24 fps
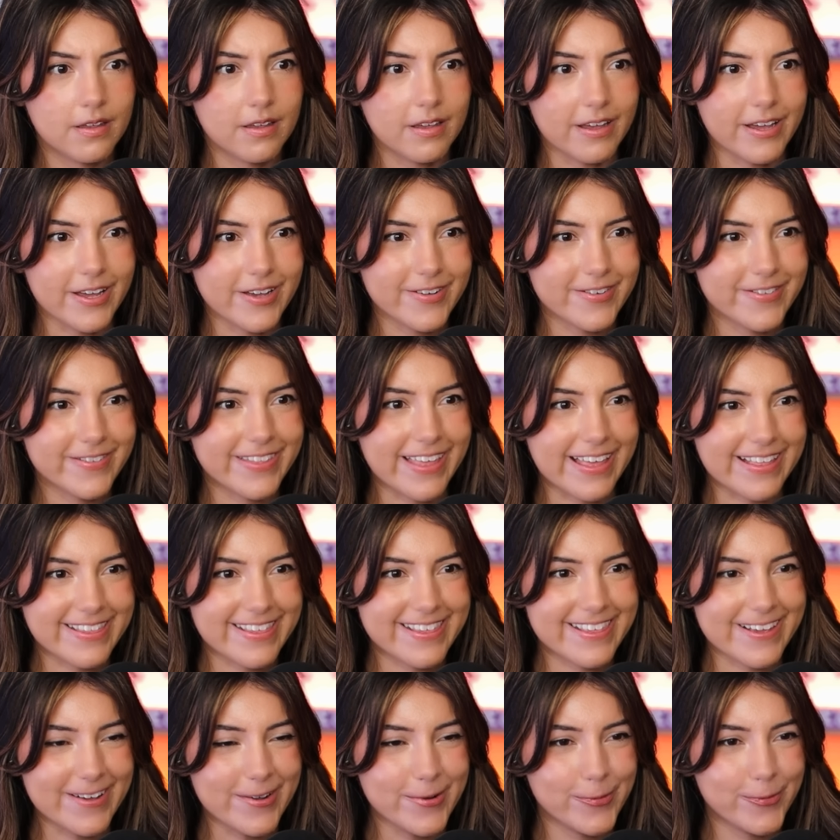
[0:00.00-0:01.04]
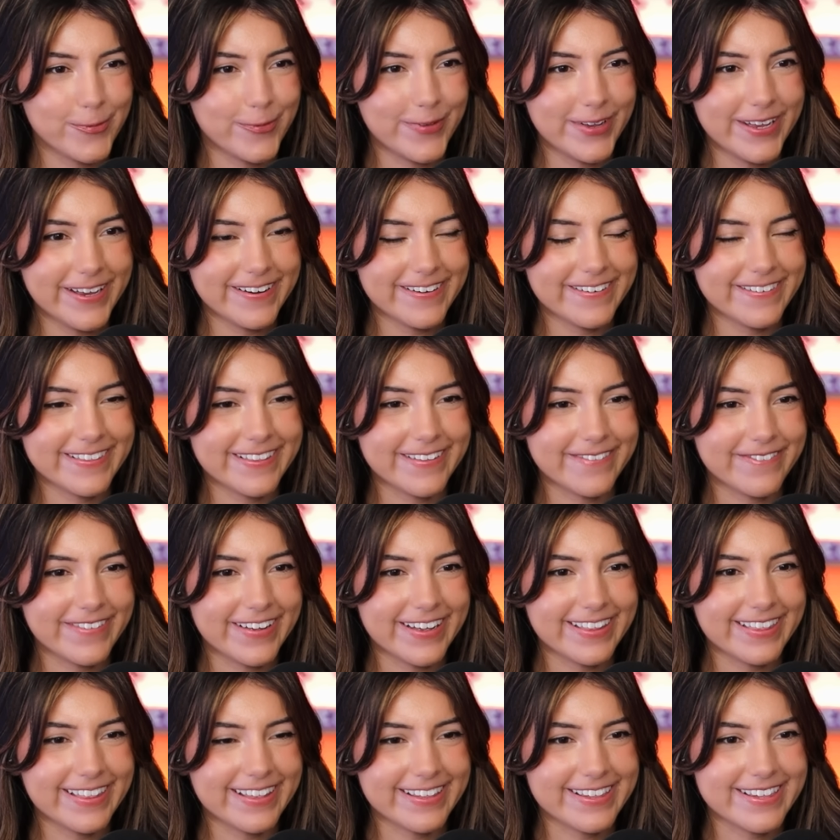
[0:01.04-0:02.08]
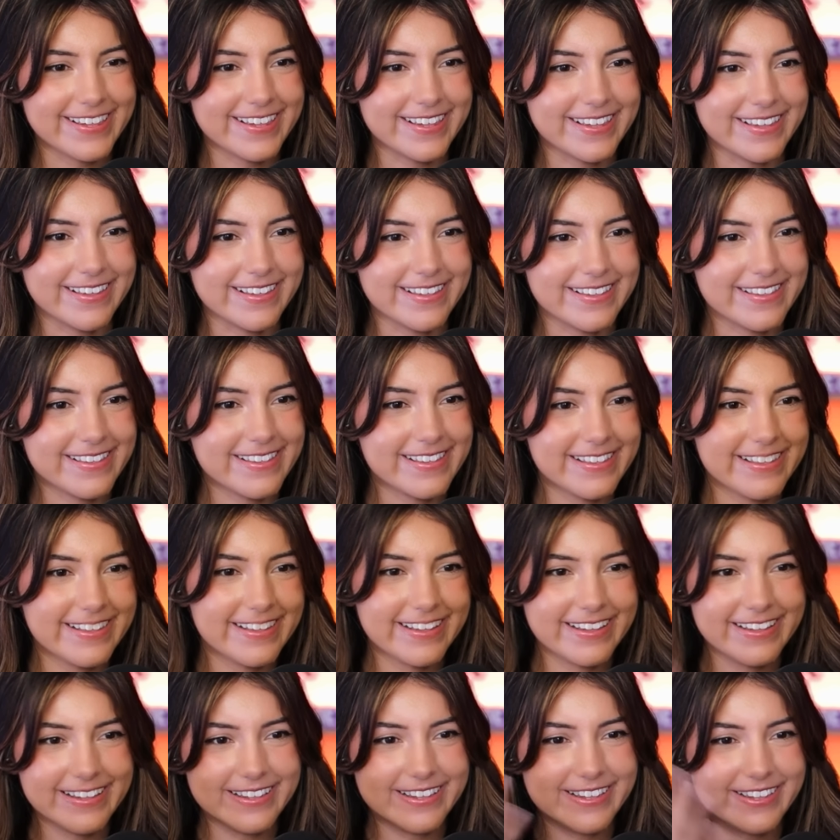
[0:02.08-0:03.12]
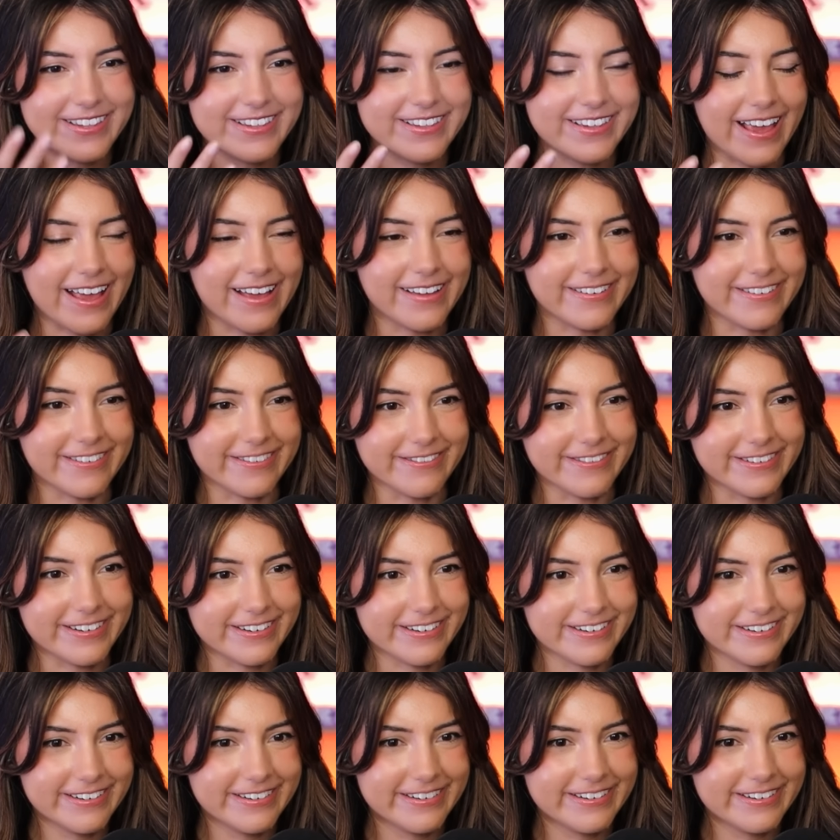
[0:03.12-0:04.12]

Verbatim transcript: Oh, that's so weird the way that she's shadowed.